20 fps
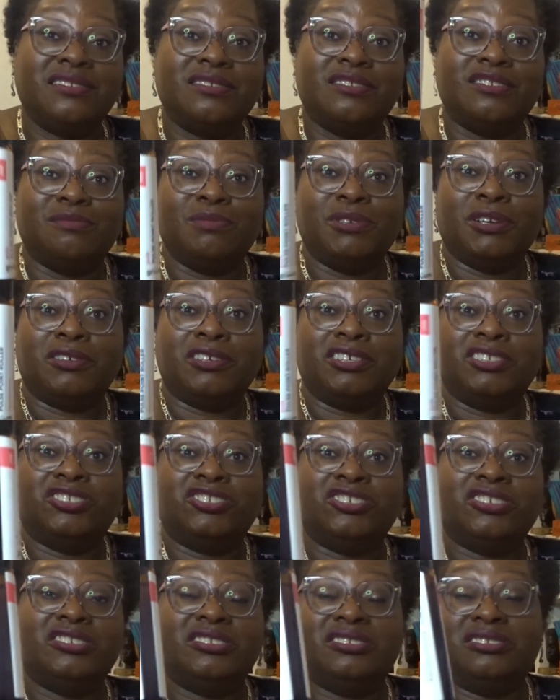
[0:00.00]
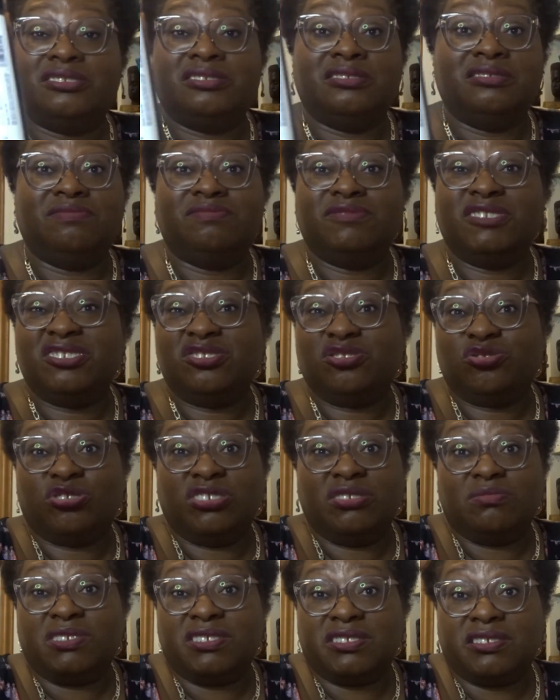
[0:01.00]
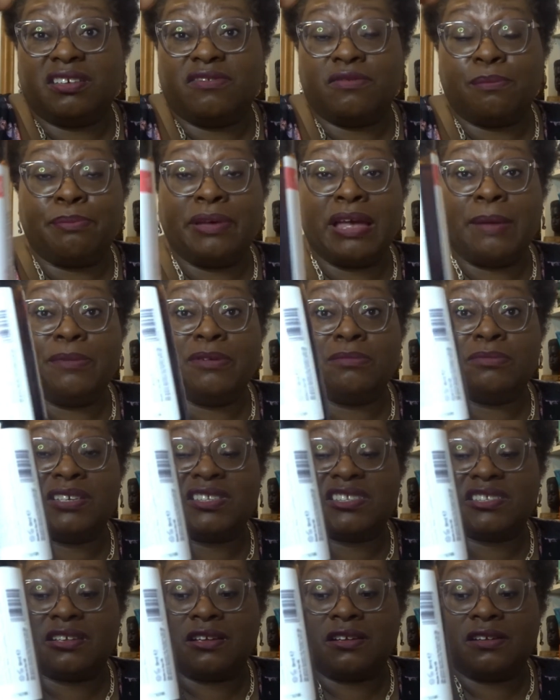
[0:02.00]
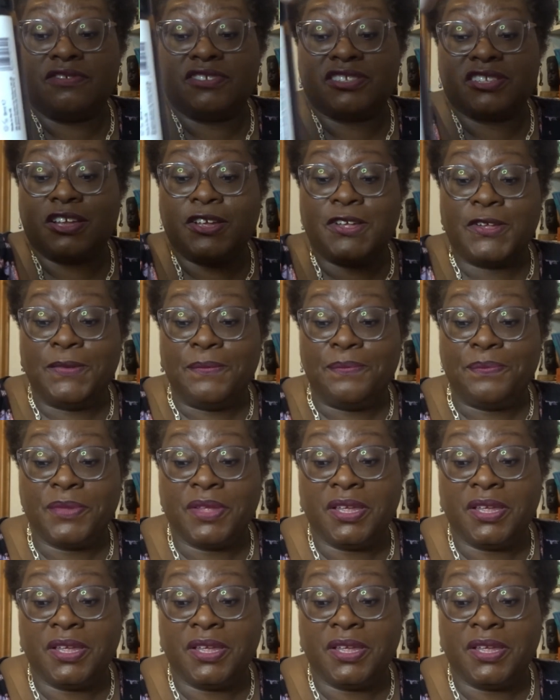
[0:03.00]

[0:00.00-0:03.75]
to be honest, just to treat myself and pamper myself. So